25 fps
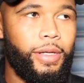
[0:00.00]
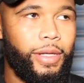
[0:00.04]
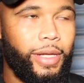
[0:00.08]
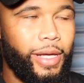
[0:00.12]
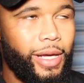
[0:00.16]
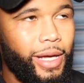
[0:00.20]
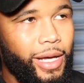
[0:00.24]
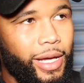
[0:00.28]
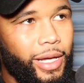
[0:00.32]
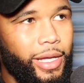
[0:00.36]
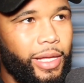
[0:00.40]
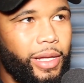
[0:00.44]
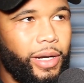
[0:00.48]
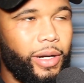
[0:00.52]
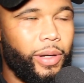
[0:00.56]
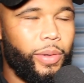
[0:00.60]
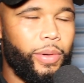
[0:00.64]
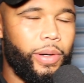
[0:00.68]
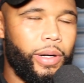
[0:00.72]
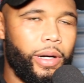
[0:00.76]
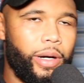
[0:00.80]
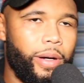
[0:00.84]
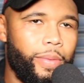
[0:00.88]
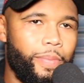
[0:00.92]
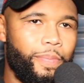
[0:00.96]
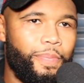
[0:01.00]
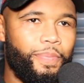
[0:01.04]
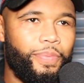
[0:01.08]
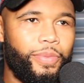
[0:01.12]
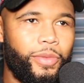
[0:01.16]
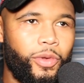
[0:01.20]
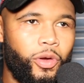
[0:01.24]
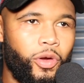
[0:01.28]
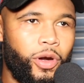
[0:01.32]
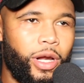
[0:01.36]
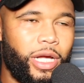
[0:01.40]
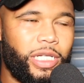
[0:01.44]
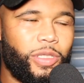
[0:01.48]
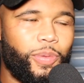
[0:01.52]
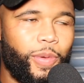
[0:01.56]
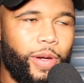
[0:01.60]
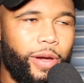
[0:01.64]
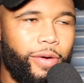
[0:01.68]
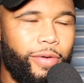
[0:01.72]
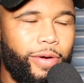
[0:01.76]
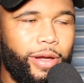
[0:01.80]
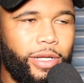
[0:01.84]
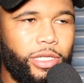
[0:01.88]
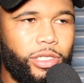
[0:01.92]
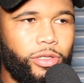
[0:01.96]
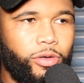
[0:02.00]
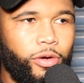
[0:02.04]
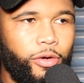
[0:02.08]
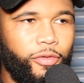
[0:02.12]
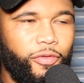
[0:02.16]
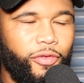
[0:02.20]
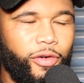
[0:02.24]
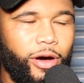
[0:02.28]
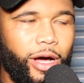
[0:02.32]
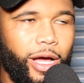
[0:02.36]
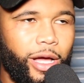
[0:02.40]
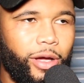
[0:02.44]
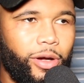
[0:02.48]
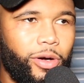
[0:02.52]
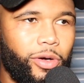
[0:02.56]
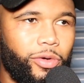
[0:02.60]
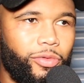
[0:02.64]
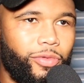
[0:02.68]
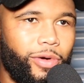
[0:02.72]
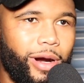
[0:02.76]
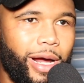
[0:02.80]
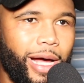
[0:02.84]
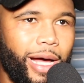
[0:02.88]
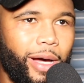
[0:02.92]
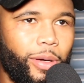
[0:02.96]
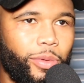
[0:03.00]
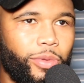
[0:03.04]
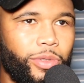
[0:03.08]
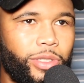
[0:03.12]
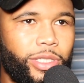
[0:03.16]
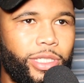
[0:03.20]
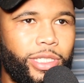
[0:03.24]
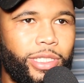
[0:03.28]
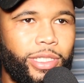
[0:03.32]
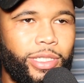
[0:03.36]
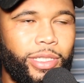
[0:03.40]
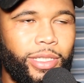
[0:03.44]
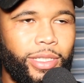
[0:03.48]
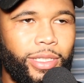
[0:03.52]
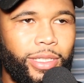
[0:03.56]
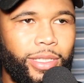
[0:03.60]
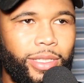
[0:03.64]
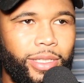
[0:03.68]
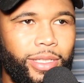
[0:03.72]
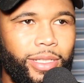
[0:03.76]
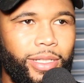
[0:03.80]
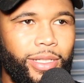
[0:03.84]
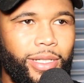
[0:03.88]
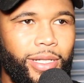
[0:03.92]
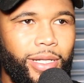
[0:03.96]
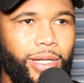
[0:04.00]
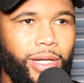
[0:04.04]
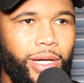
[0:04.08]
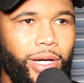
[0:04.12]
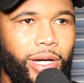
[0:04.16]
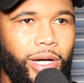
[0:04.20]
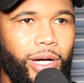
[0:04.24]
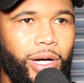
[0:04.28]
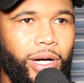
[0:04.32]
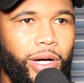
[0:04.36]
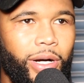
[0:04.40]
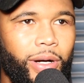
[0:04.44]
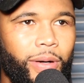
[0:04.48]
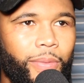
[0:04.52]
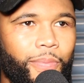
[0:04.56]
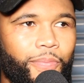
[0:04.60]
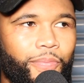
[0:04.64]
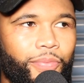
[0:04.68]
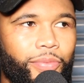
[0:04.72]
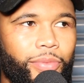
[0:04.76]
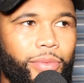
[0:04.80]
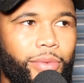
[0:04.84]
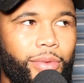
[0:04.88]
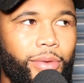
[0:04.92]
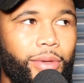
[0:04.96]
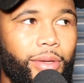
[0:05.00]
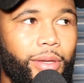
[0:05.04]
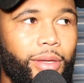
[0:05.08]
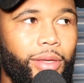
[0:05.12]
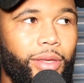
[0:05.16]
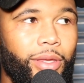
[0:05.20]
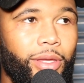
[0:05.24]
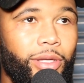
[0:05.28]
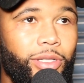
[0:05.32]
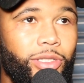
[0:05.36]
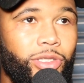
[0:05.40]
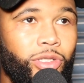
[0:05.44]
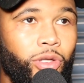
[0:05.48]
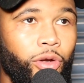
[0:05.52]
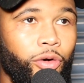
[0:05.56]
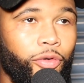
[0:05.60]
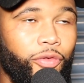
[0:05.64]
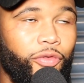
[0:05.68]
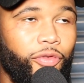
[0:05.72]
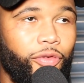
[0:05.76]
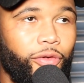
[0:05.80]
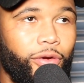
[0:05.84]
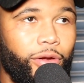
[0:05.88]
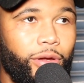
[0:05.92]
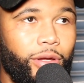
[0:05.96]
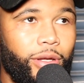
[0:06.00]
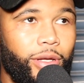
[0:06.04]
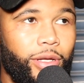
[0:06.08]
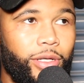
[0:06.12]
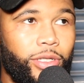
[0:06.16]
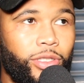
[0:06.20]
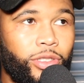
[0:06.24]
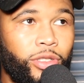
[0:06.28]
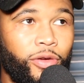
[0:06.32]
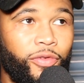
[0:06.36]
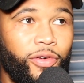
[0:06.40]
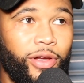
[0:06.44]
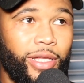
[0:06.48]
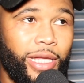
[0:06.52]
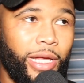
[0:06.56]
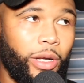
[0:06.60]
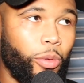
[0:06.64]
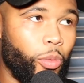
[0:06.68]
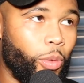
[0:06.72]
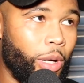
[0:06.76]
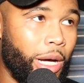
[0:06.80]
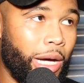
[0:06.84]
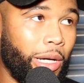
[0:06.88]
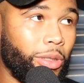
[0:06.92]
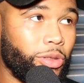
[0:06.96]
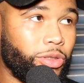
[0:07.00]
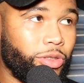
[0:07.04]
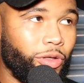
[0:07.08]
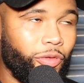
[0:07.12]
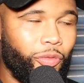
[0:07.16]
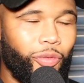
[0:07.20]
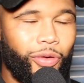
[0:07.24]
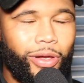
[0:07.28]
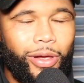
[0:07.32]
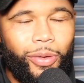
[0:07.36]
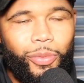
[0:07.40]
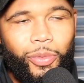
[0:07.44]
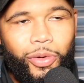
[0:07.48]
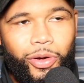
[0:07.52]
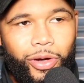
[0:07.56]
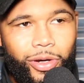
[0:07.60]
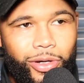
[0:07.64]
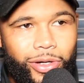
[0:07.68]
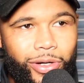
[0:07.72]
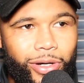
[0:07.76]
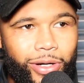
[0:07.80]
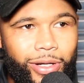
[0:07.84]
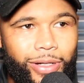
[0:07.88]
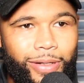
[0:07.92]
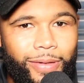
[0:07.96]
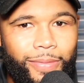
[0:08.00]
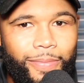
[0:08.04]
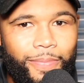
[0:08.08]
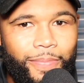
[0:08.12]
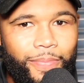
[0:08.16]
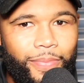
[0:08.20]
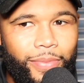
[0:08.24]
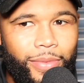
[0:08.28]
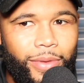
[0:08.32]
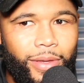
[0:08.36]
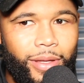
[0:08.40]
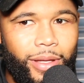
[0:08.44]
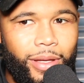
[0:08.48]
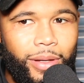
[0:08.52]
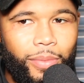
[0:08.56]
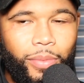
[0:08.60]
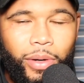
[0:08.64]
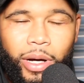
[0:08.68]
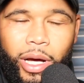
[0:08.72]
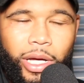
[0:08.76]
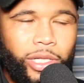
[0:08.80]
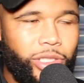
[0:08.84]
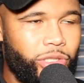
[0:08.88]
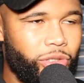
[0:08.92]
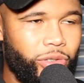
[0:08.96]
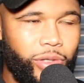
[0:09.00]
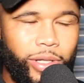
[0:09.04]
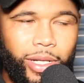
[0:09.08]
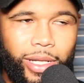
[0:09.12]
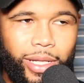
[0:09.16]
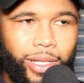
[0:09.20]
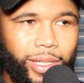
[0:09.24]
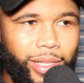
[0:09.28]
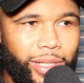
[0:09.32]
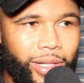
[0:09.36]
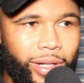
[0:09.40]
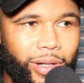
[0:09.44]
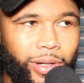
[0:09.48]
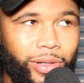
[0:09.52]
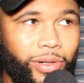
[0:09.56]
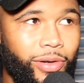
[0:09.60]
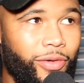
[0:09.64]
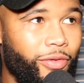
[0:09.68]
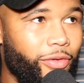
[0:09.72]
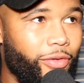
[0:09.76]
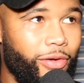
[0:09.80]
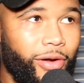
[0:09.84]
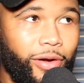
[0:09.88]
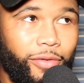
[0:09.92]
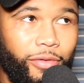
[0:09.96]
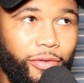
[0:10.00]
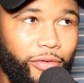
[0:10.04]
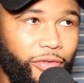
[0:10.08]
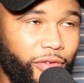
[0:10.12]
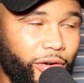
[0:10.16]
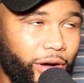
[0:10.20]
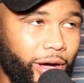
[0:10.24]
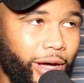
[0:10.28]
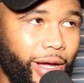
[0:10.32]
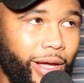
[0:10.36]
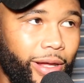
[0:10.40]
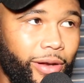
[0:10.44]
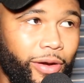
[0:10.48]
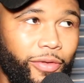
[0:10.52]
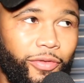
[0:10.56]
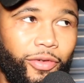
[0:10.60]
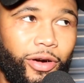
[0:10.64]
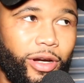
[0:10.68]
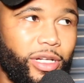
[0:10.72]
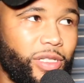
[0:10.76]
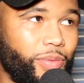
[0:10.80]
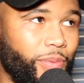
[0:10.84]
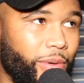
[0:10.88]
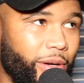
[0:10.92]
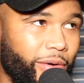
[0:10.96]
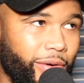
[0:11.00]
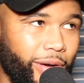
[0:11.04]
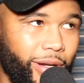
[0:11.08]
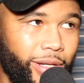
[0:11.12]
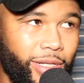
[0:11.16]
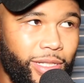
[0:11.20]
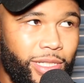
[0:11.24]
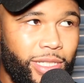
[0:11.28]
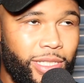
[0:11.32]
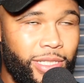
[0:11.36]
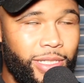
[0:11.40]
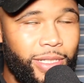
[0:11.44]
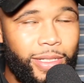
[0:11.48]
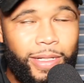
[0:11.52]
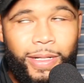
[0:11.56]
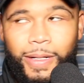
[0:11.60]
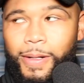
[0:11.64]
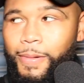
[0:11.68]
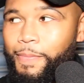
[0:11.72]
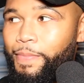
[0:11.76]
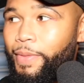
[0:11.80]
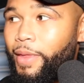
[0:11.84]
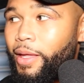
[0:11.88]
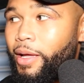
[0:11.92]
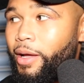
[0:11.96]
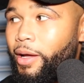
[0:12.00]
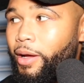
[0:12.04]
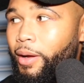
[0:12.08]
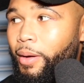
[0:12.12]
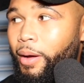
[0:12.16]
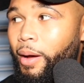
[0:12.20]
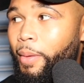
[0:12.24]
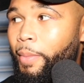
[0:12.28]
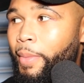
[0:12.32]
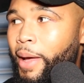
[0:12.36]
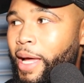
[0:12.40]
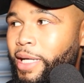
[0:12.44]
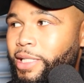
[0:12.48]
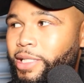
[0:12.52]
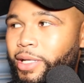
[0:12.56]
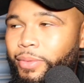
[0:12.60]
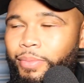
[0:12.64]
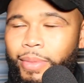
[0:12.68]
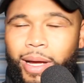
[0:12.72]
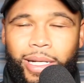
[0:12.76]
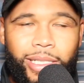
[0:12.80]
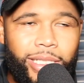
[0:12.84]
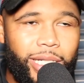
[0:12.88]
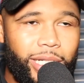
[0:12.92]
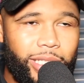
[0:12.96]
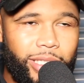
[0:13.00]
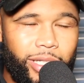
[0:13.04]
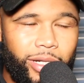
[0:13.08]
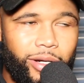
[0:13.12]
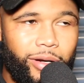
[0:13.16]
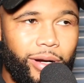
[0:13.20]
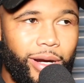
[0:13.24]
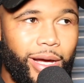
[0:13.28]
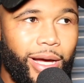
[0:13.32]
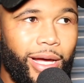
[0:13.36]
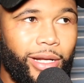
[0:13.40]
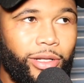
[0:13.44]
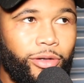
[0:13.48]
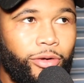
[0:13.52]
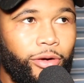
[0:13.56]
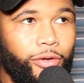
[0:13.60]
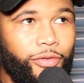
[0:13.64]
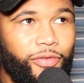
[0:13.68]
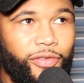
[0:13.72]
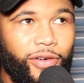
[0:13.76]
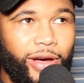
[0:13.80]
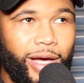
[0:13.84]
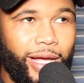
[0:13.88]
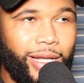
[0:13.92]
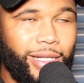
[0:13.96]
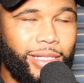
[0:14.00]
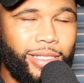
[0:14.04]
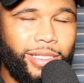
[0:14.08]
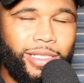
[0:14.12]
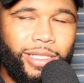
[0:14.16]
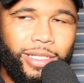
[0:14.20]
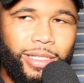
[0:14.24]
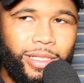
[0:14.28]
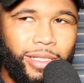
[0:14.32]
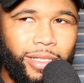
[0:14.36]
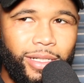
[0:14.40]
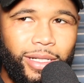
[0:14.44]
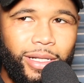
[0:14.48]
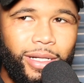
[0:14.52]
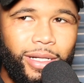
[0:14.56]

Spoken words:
Yeah, you know, good experience, good fight, good rounds. Stuff I did well, stuff I can work on. But I enjoyed it, you know, another fight, another experience. Amazing Manchester crowd, good fans.